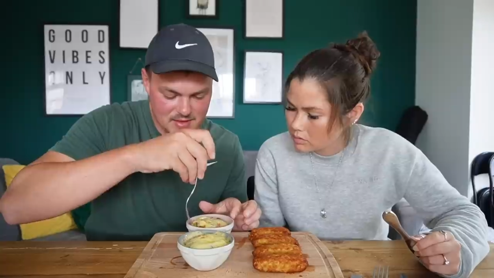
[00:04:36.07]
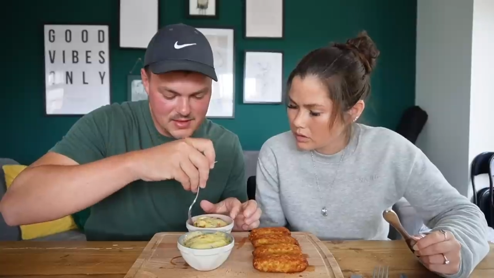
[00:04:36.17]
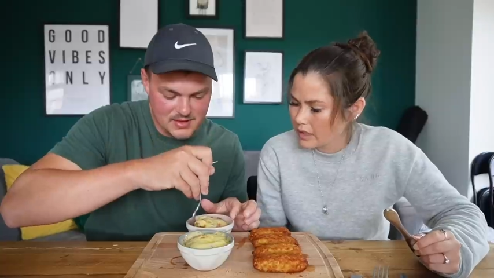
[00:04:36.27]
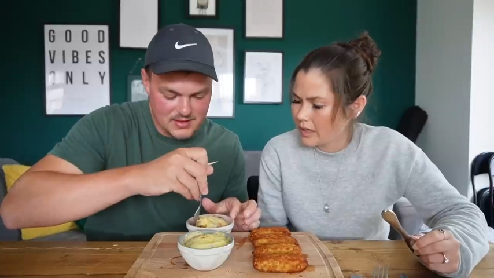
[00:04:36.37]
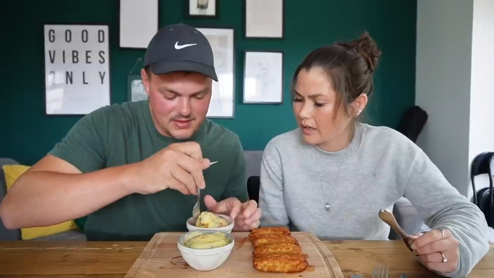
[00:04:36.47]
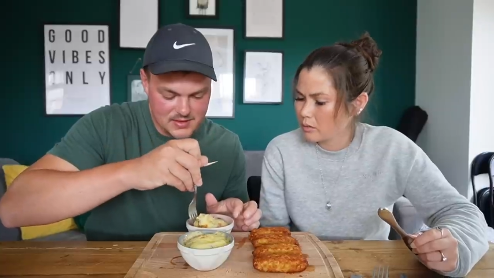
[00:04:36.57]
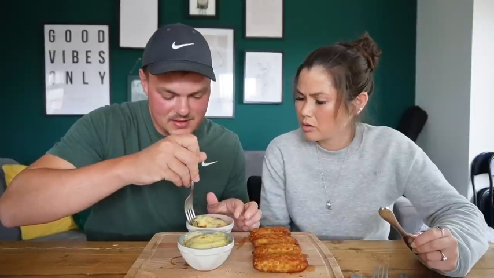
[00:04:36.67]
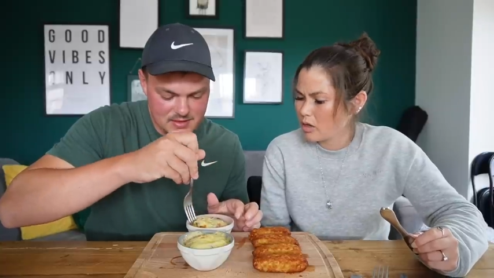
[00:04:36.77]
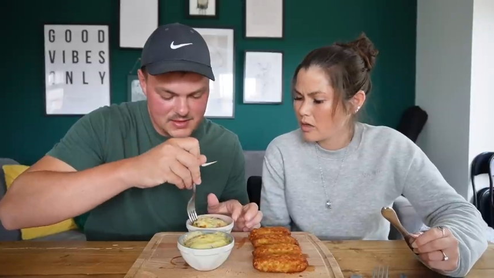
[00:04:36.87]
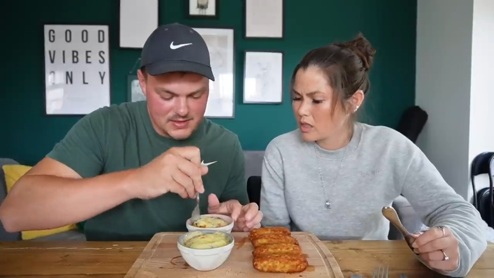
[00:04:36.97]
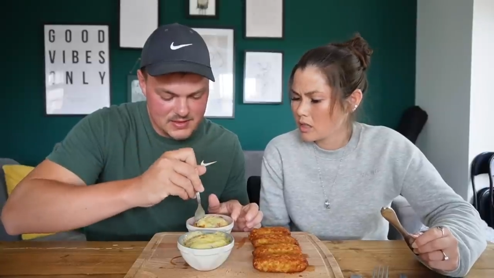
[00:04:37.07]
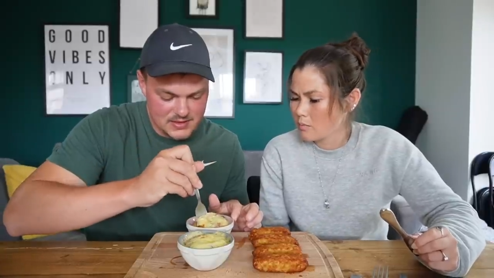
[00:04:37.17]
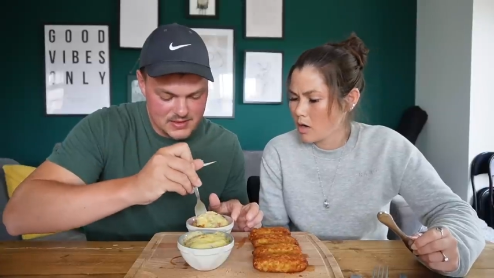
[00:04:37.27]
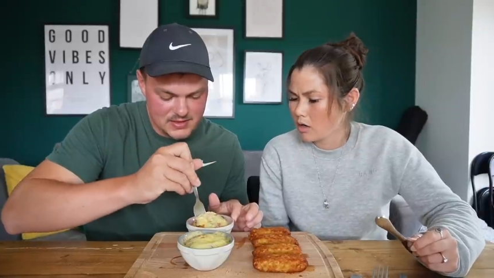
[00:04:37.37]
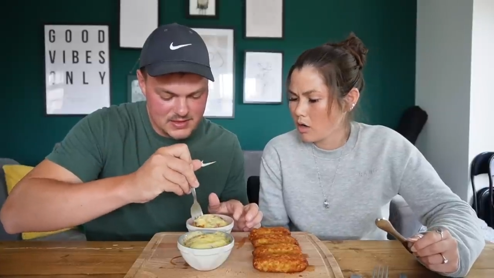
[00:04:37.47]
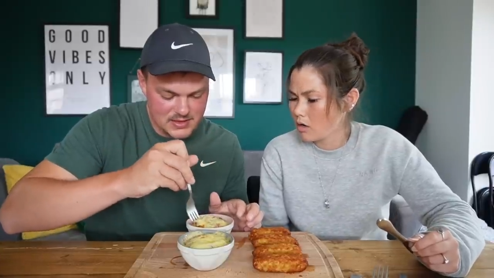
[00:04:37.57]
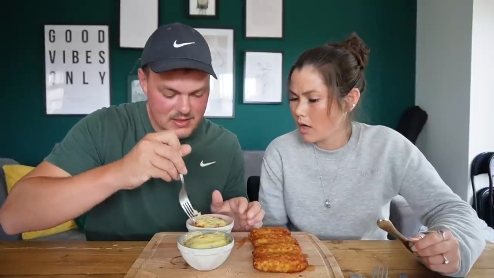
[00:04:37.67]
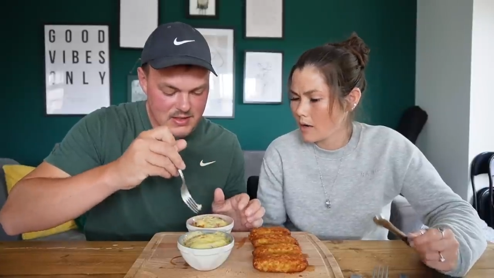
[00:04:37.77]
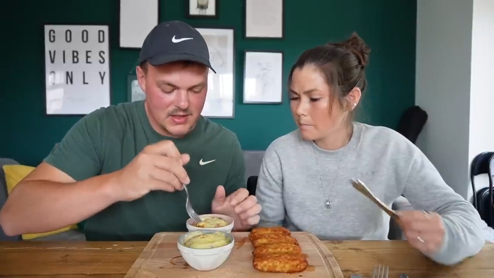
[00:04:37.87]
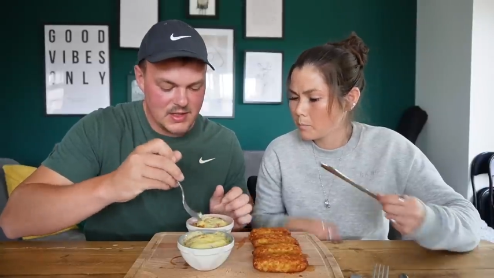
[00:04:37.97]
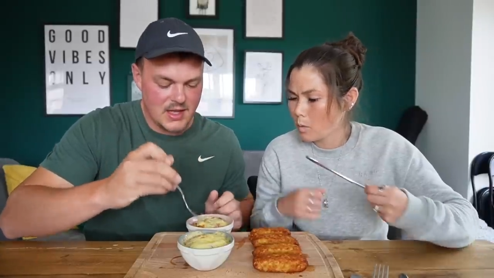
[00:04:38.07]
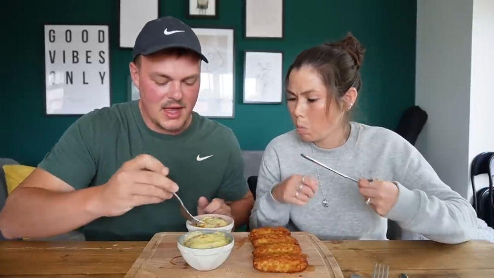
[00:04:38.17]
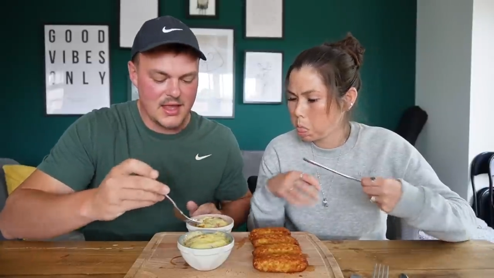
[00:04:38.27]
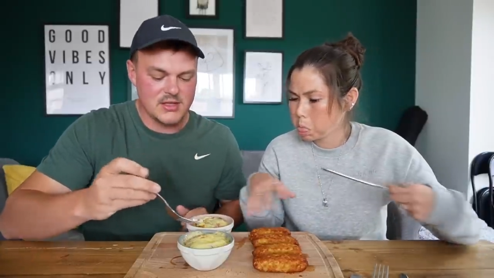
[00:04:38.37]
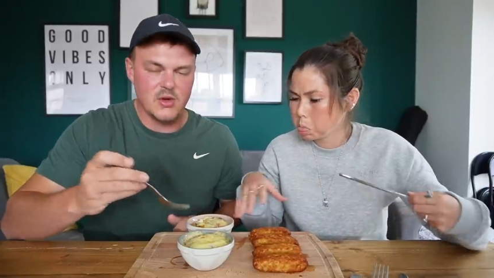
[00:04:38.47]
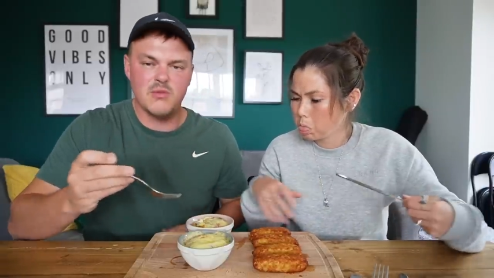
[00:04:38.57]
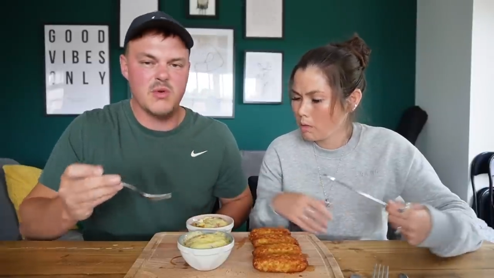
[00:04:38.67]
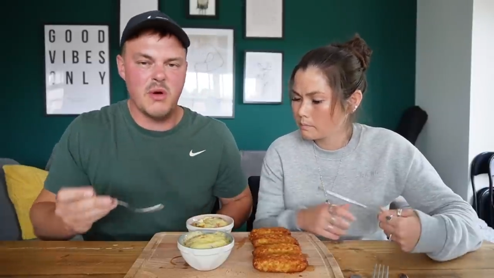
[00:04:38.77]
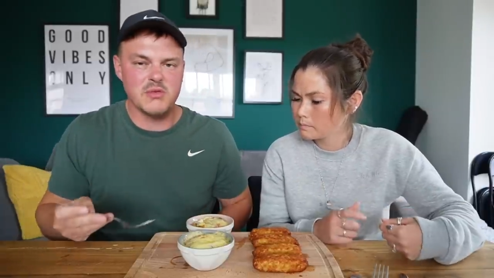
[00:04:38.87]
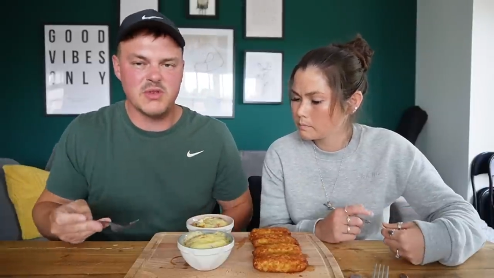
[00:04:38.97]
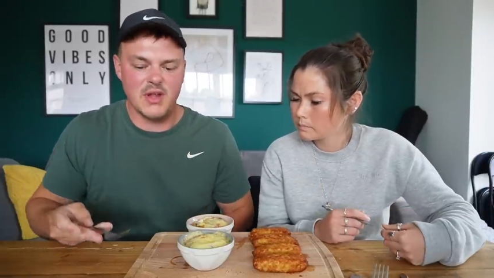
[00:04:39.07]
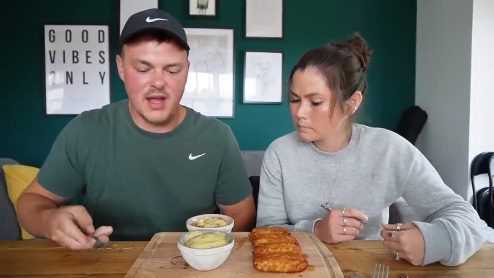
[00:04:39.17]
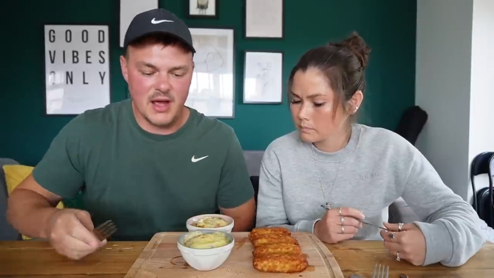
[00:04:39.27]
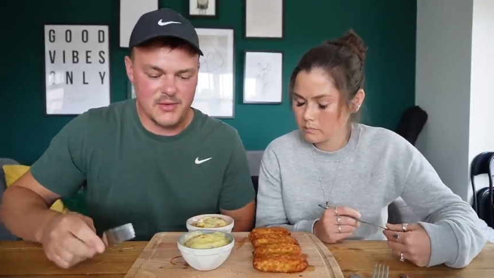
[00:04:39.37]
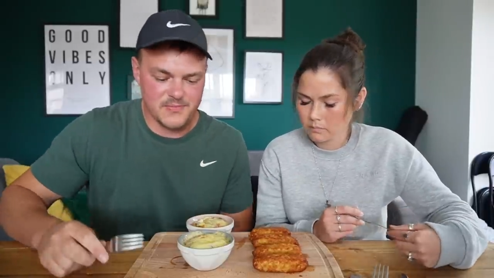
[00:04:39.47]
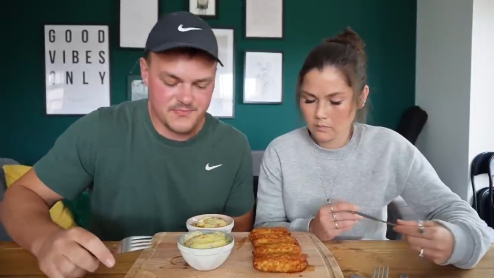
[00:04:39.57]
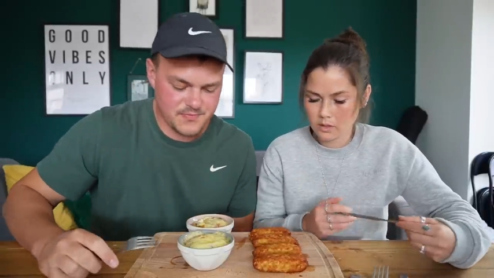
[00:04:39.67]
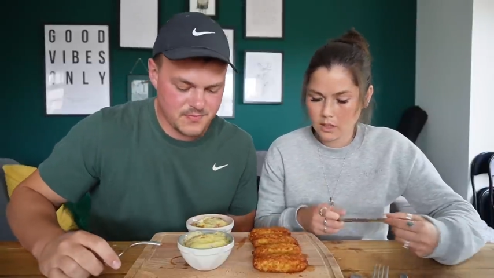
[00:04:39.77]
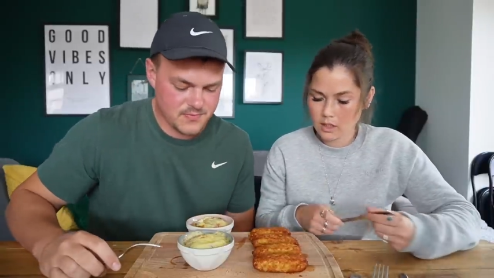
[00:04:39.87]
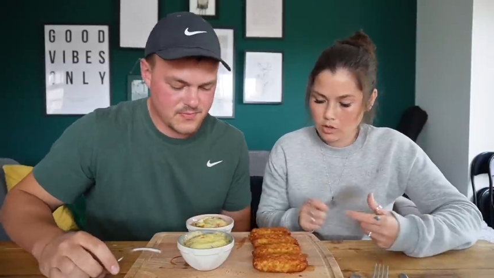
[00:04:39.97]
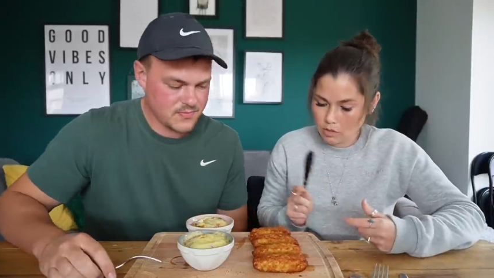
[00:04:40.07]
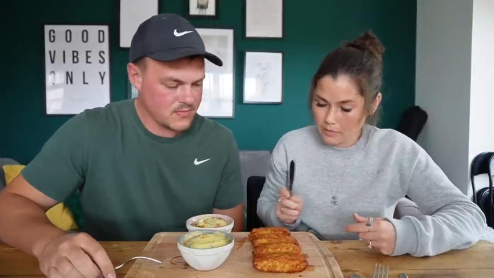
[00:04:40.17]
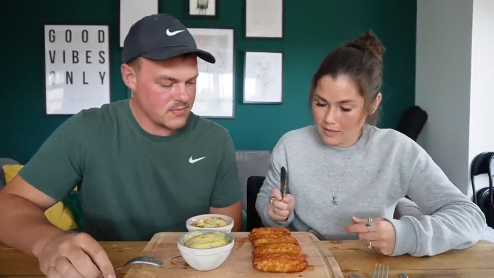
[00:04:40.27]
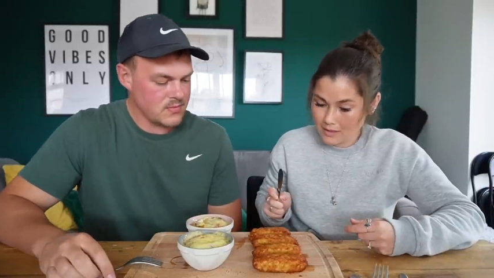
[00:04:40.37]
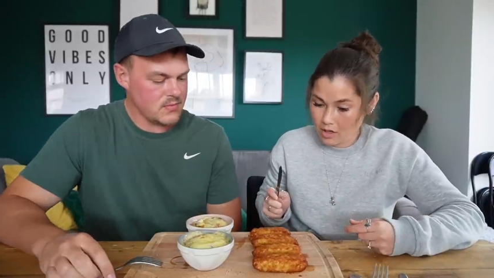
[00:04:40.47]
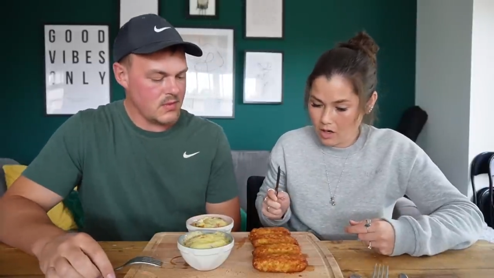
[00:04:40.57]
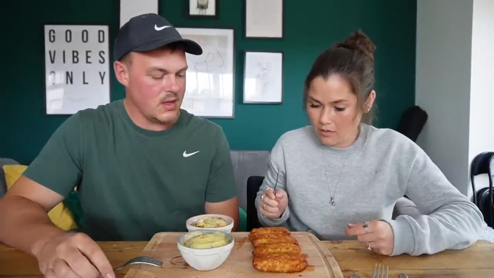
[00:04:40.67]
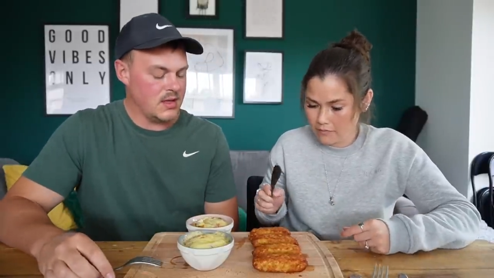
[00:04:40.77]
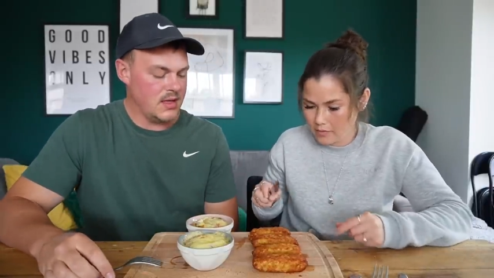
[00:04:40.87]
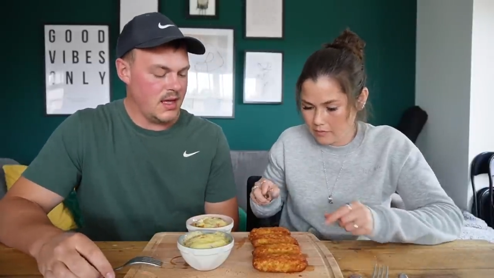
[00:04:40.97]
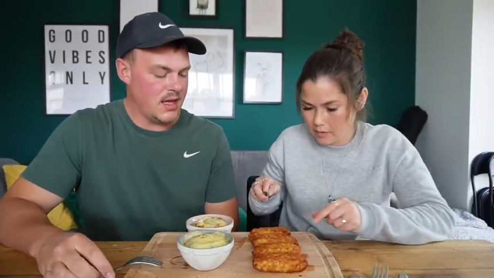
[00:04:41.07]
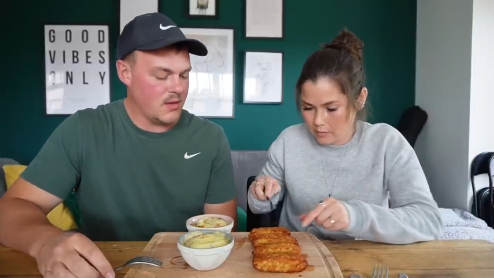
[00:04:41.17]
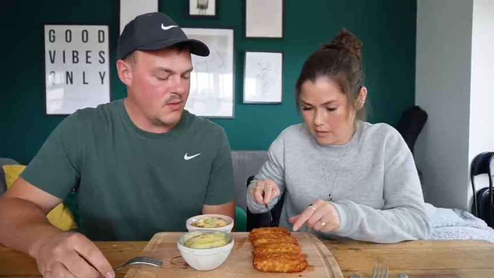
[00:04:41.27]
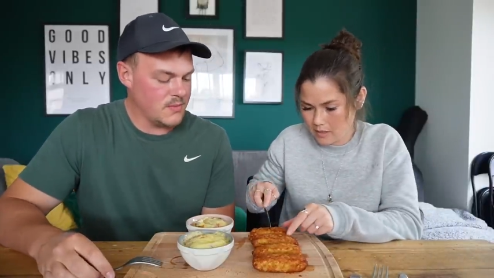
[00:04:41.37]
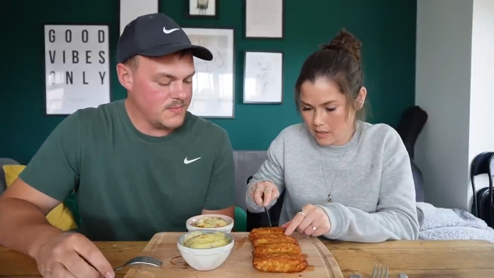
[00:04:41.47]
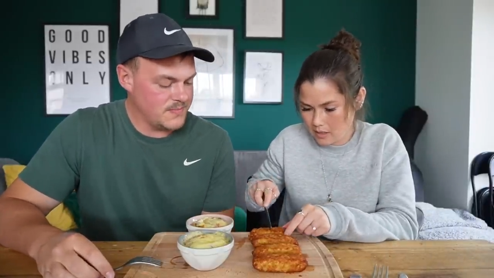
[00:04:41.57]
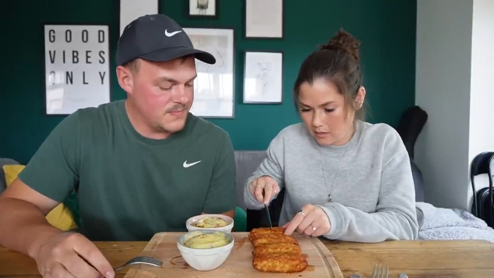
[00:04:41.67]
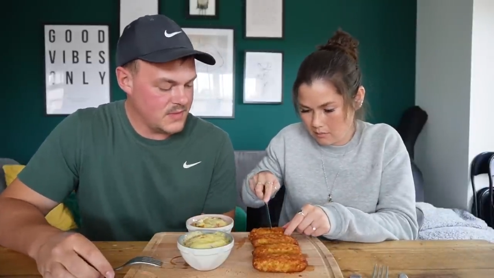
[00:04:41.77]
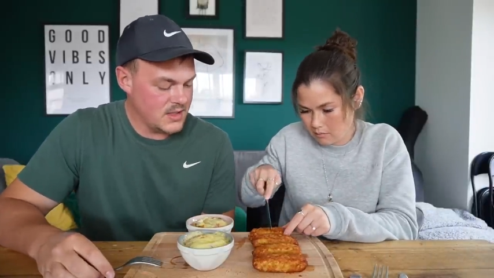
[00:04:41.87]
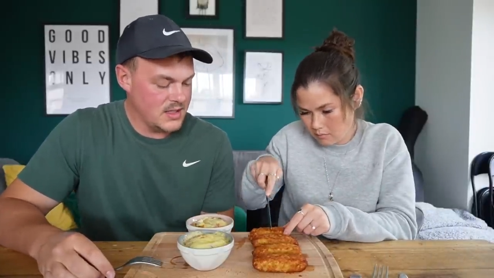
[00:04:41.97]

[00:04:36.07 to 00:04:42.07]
Speaker 1: Yeah, although I think it might go like...
Speaker 2: Yeah, let's not, we won't turn it out.
Speaker 1: Can I chop these in half? I yeah, go on. See.